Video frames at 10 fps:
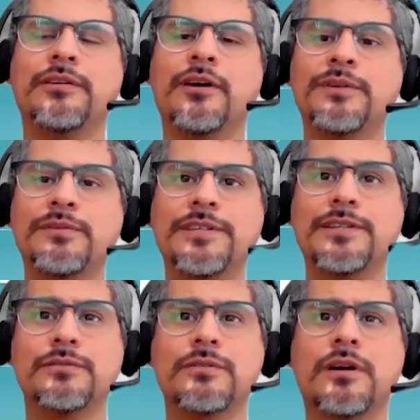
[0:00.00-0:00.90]

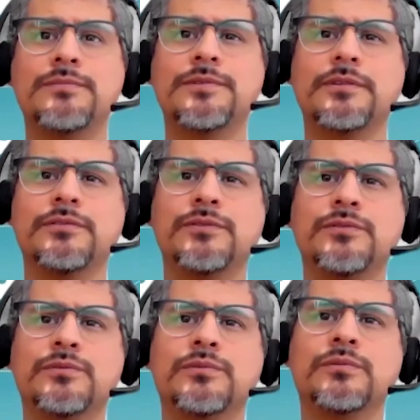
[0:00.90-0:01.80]
optimization comes
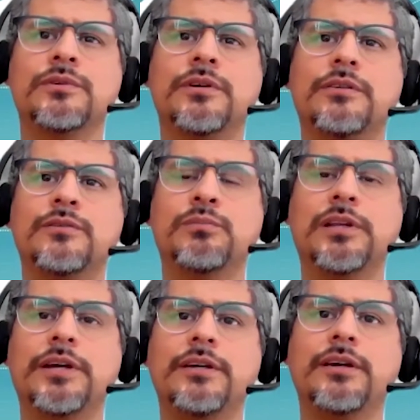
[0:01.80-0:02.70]
into
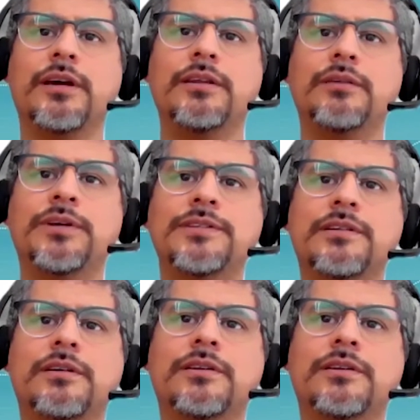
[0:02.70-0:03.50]
play, and depends a lot.